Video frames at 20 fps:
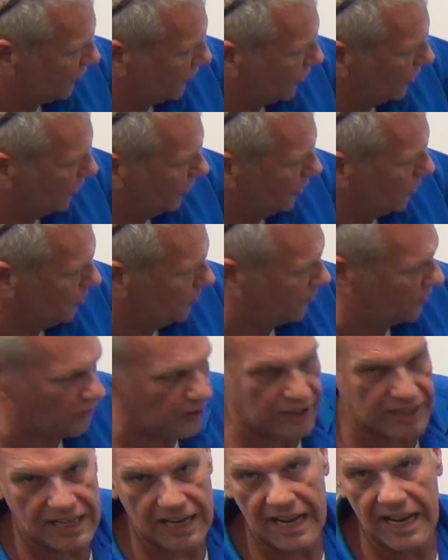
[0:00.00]
for a
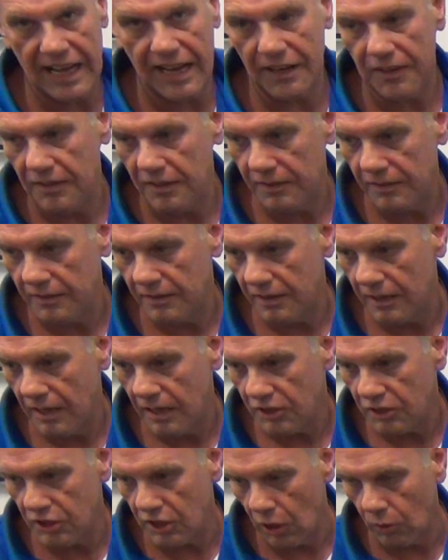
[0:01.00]
loop-free head.
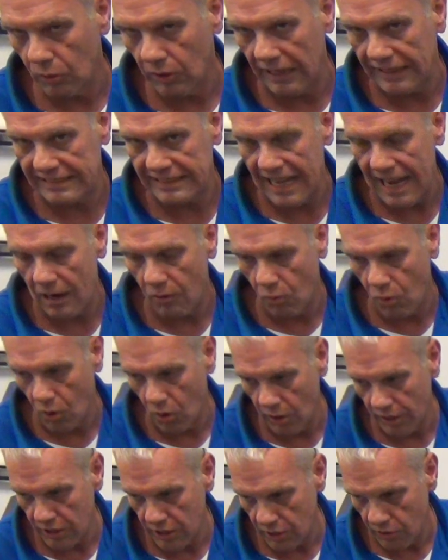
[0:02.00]
Don't let that
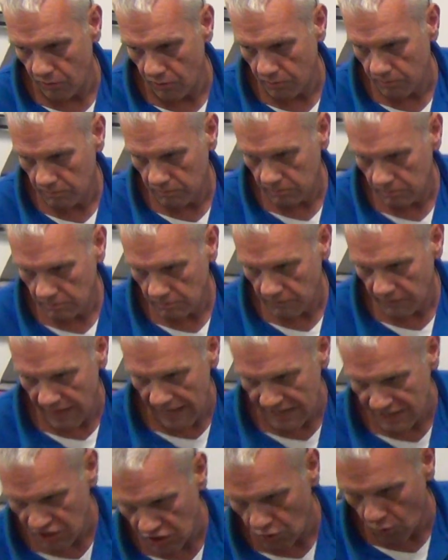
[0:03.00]
worry you.
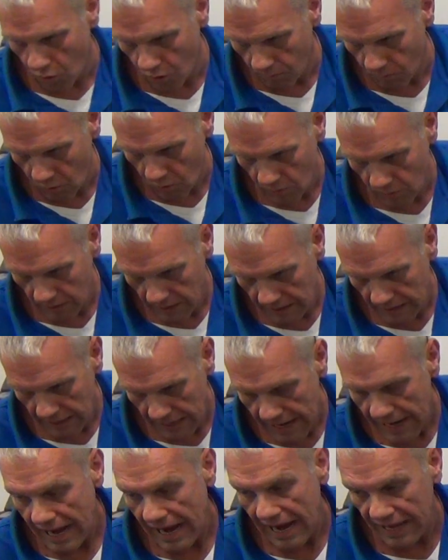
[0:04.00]
That's normal.
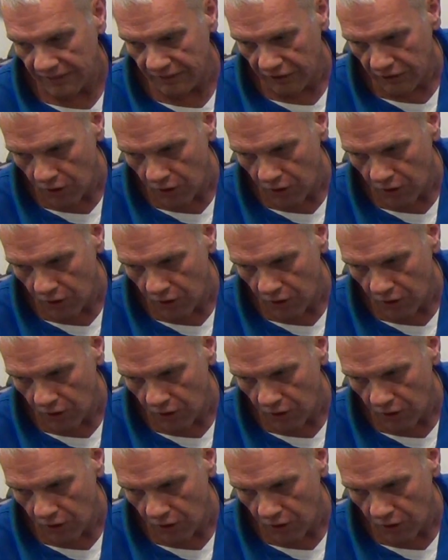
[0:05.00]
And